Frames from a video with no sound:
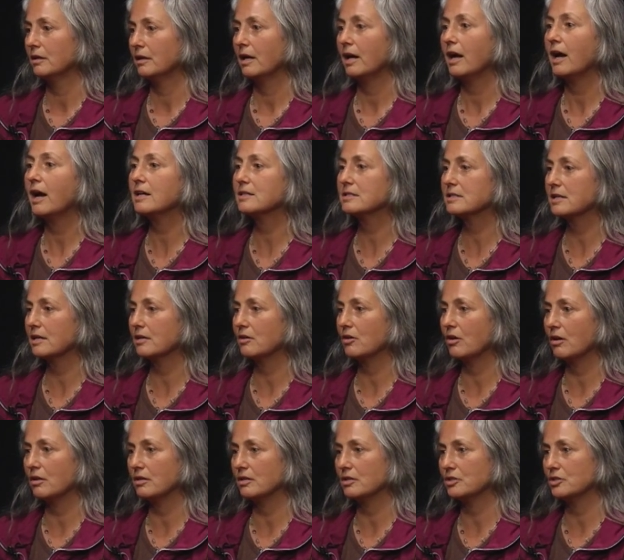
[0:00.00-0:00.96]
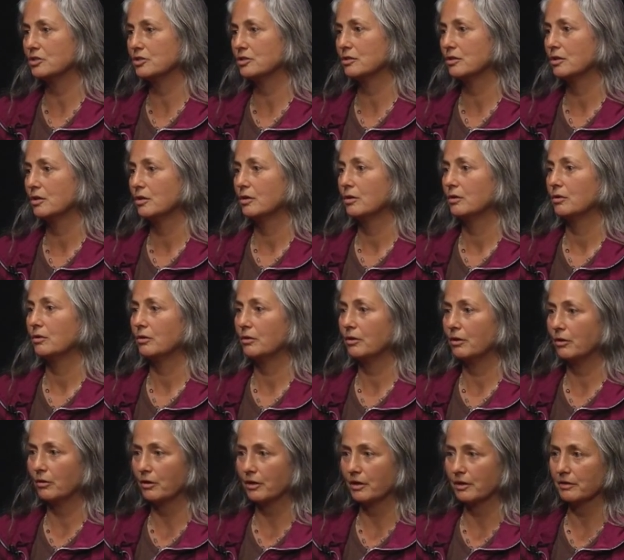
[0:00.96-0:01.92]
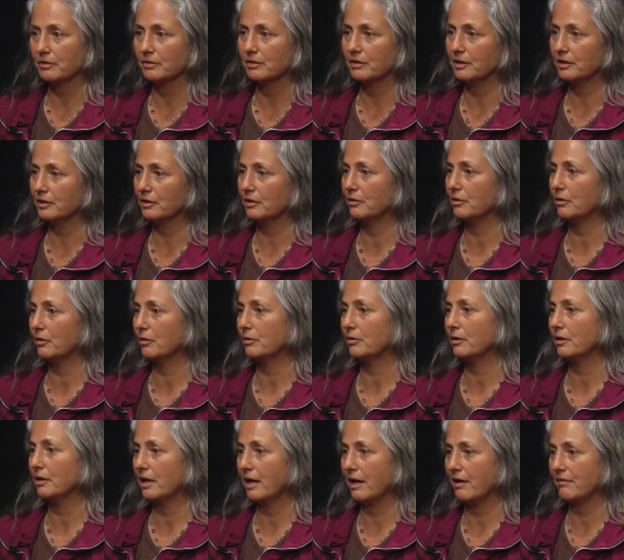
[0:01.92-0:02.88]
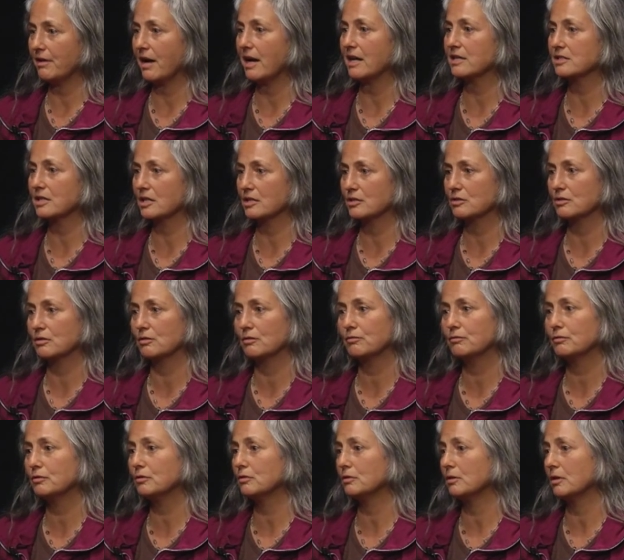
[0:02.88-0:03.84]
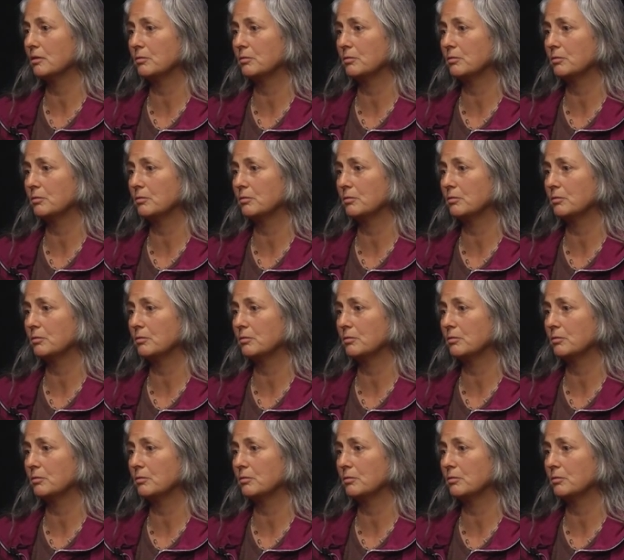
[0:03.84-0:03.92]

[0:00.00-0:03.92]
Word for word: has that knowledge or, you know, have access to the food.